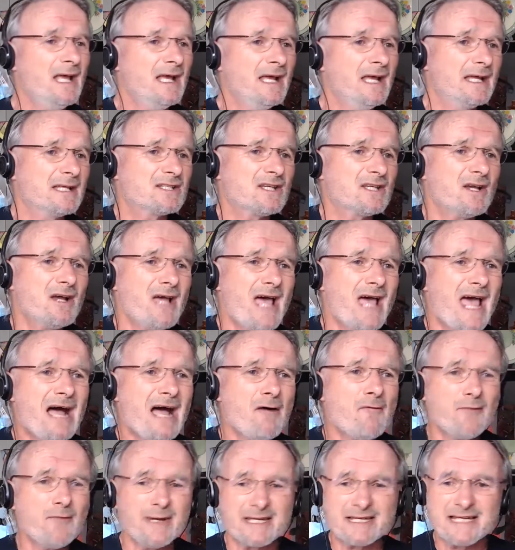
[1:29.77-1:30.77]
And so, how
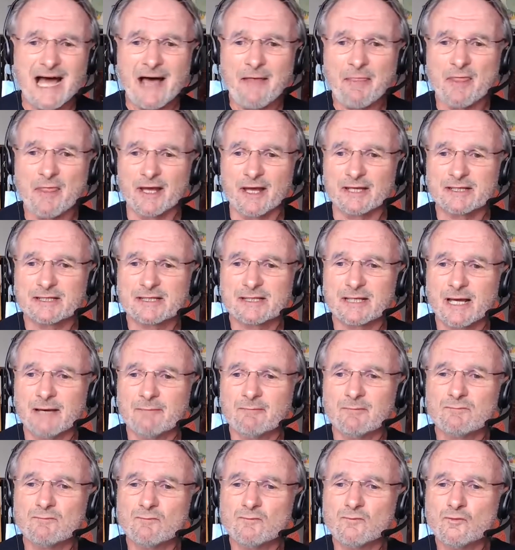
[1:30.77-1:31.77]
have we done this?
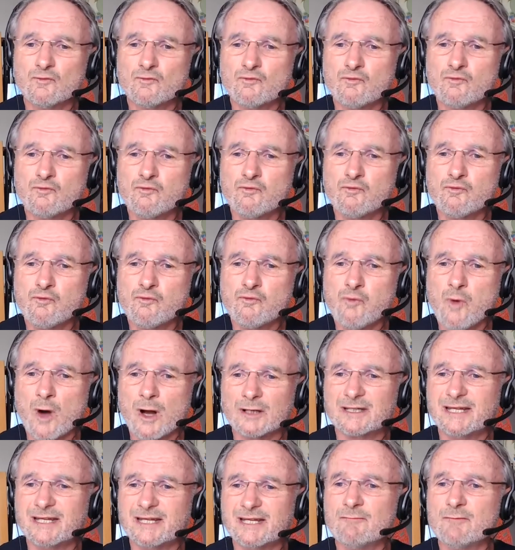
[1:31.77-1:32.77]
Um, what can
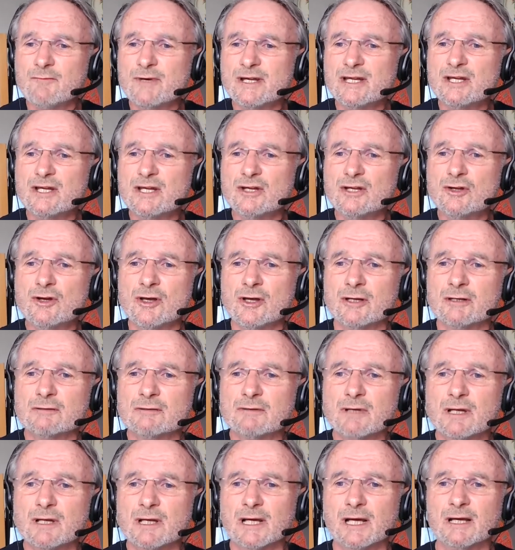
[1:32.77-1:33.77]
we learn
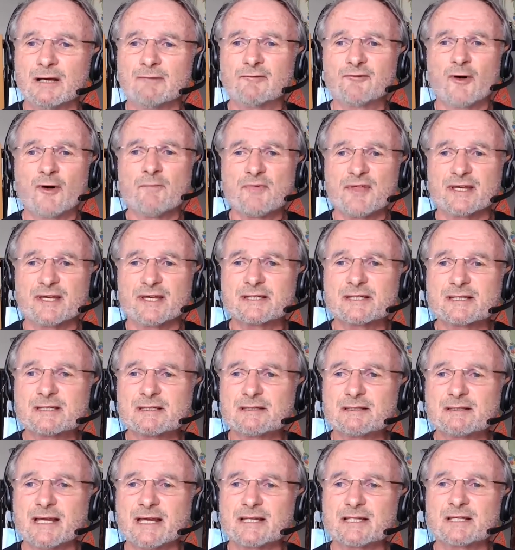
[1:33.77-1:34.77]
uh, from this
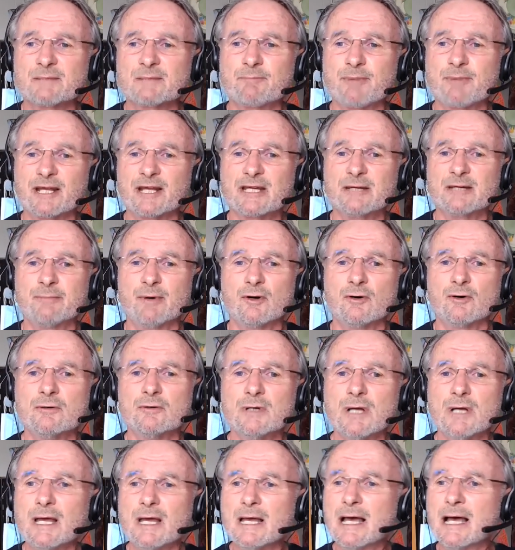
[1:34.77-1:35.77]
that's applicable
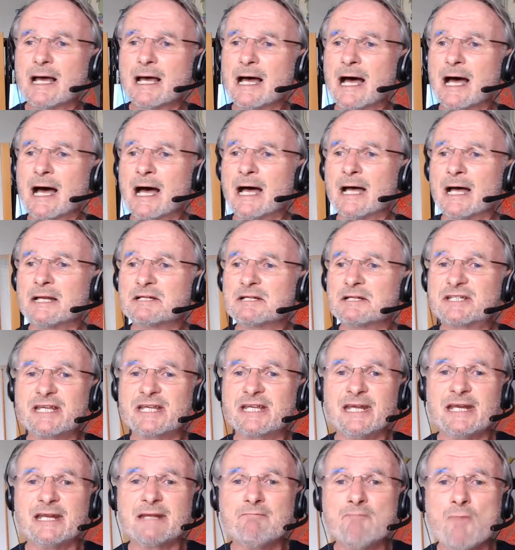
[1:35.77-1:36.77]
uh, to
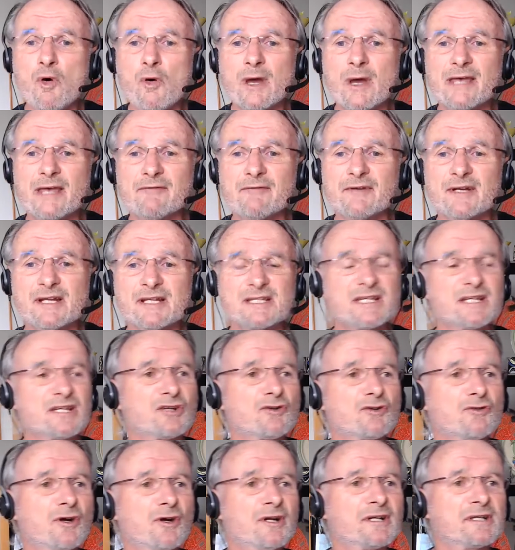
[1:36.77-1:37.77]
getting more evidence into
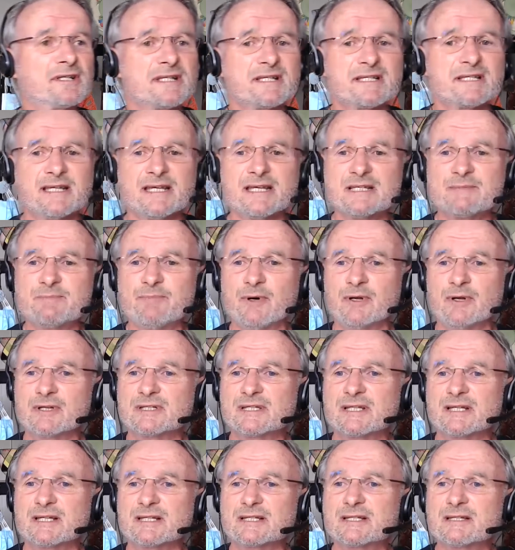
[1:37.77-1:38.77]
chronic disease
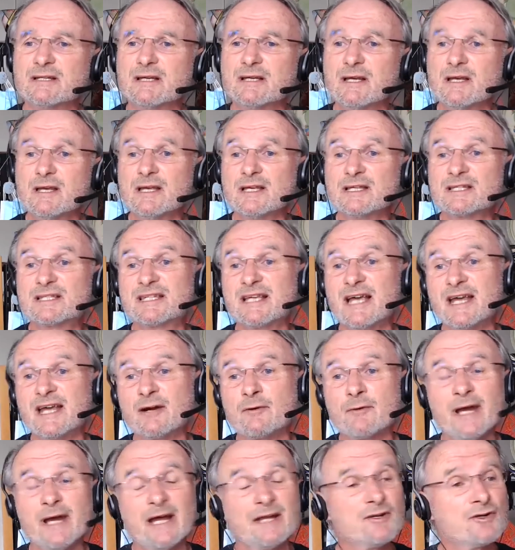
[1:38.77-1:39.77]
policies, say
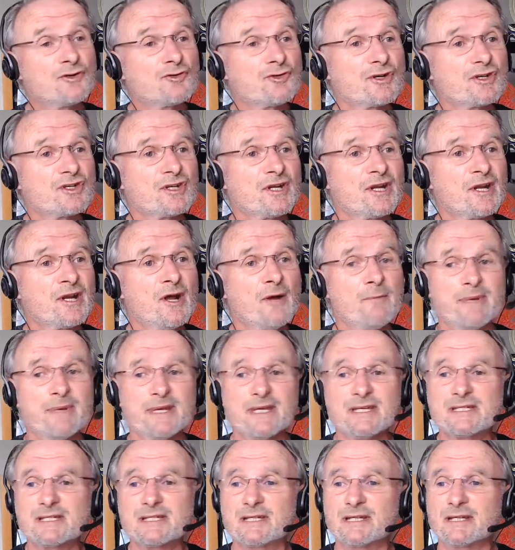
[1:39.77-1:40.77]
around nutrition and
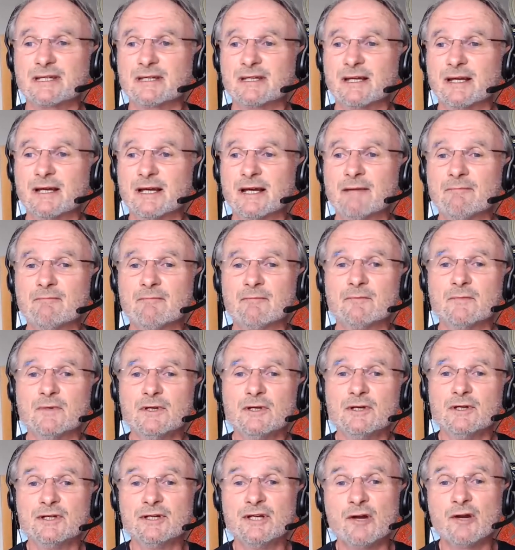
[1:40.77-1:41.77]
obesity? Um,
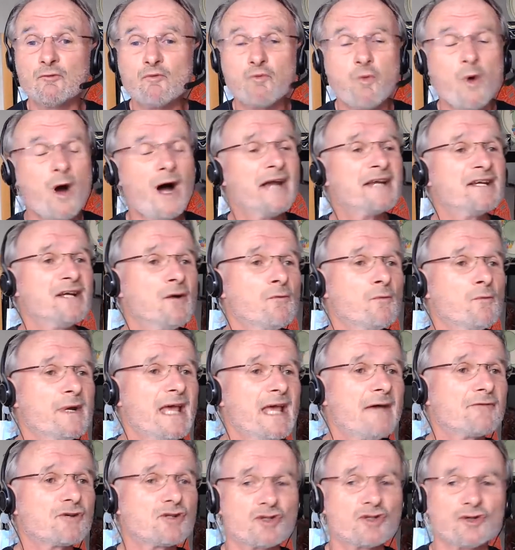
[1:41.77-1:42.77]
you know, why don't we
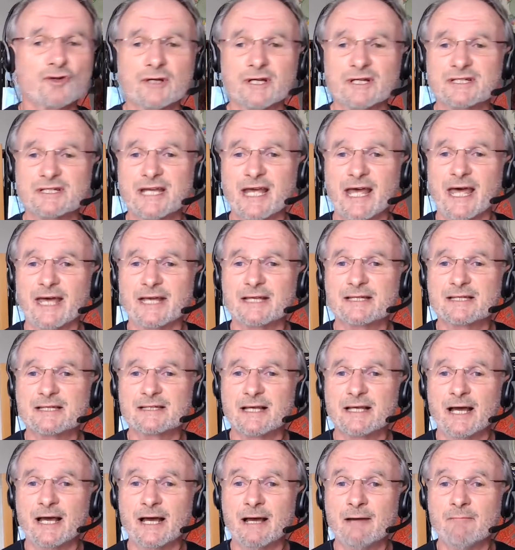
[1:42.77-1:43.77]
have a sugar
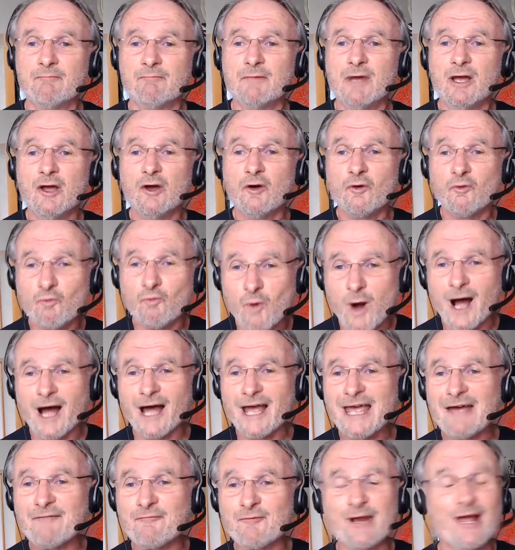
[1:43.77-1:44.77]
tax? Um, why
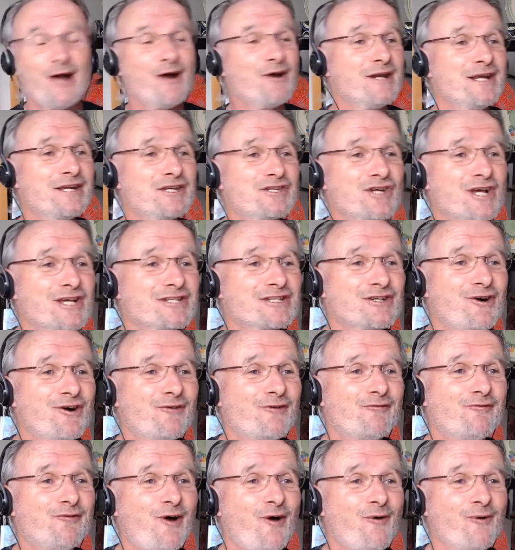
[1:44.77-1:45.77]
have we only just
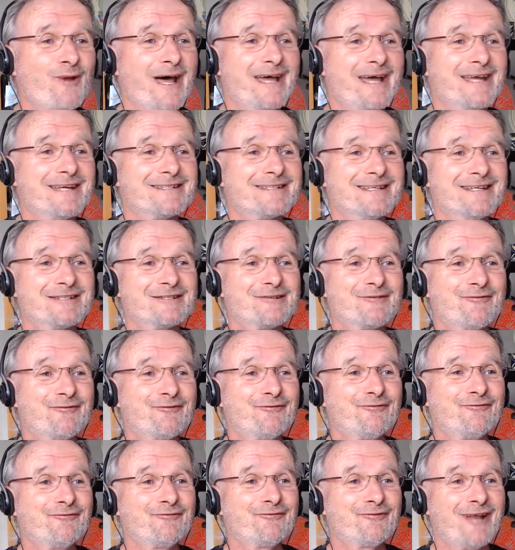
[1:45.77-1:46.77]
got folate into
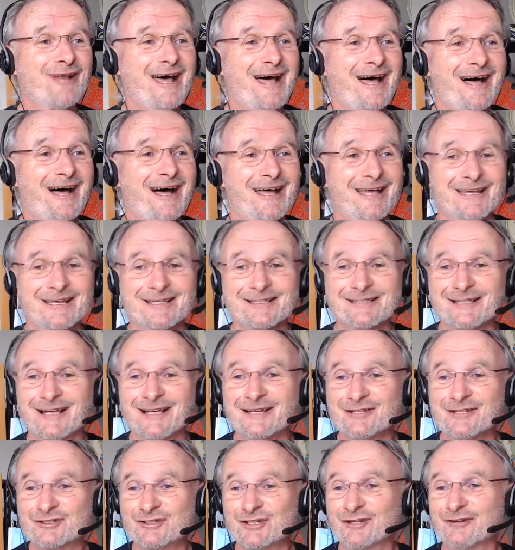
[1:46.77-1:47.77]
flour, as
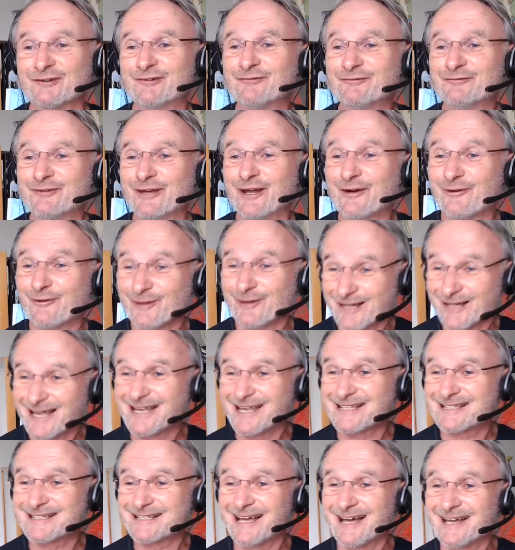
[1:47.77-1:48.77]
Ayesha Verrall
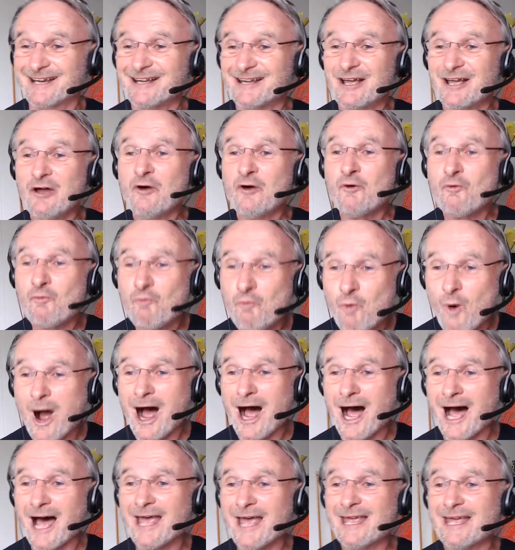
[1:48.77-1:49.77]
has done?
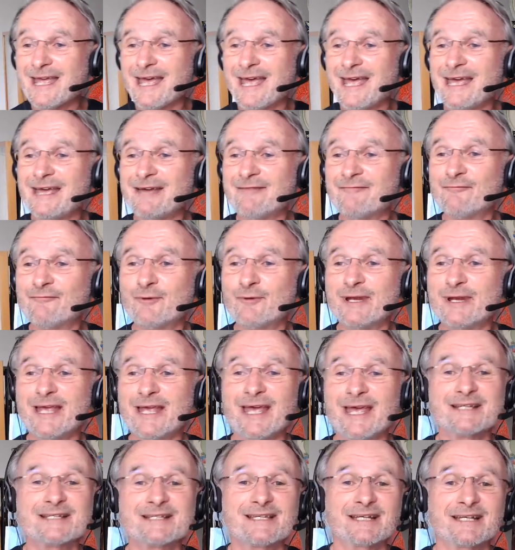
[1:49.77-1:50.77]
Why have we
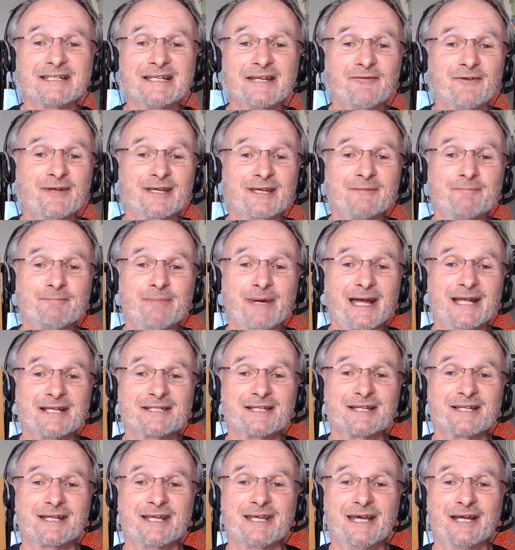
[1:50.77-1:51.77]
had significant parts
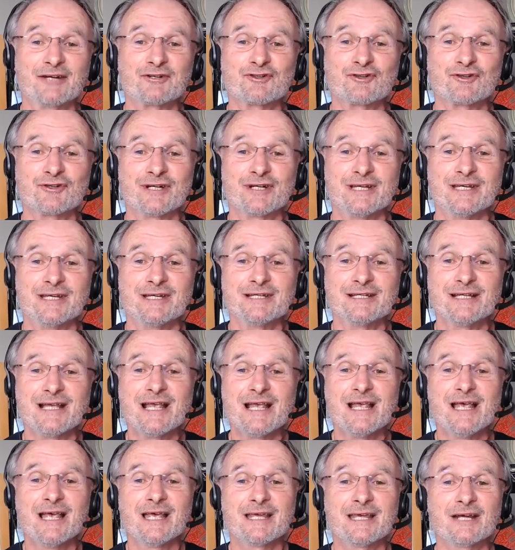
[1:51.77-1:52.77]
of the country,
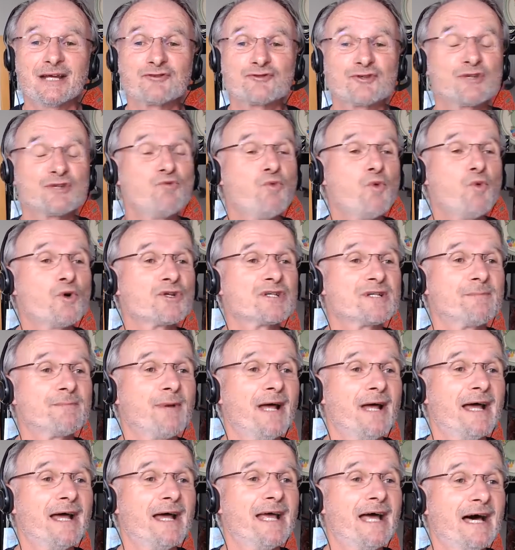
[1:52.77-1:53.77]
country's water
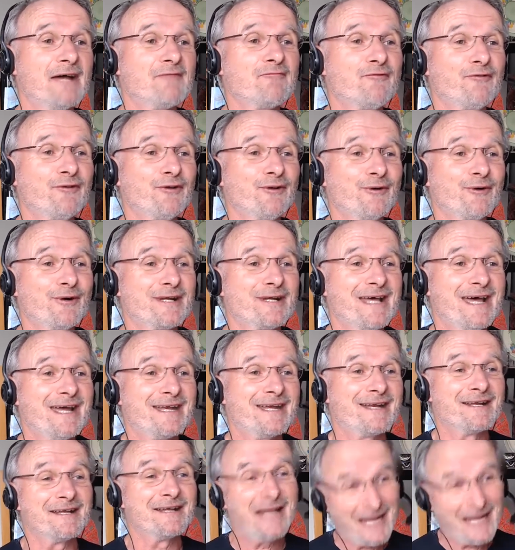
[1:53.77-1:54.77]
supply
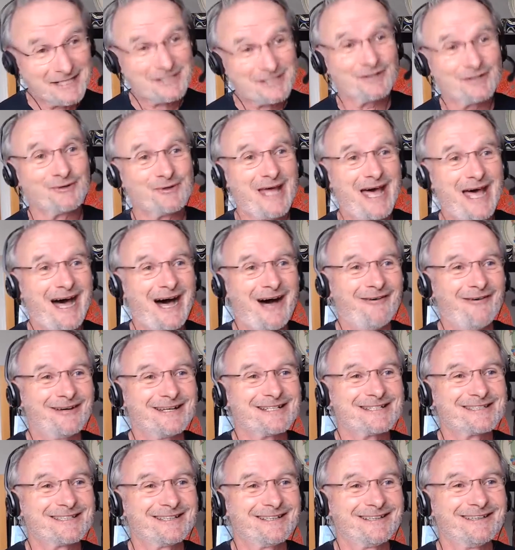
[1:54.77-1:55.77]
unfluoridated until now,
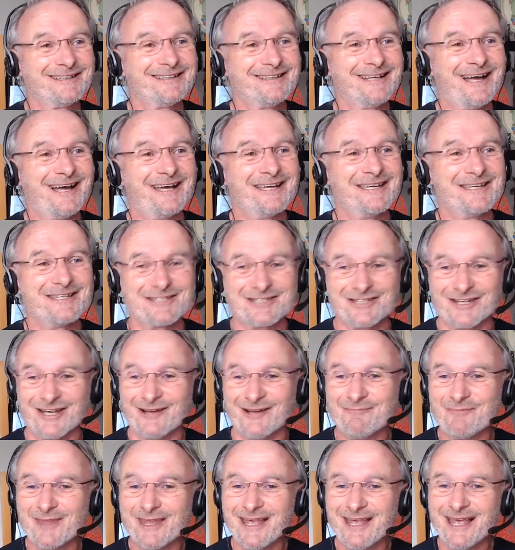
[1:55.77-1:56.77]
until Ayesha?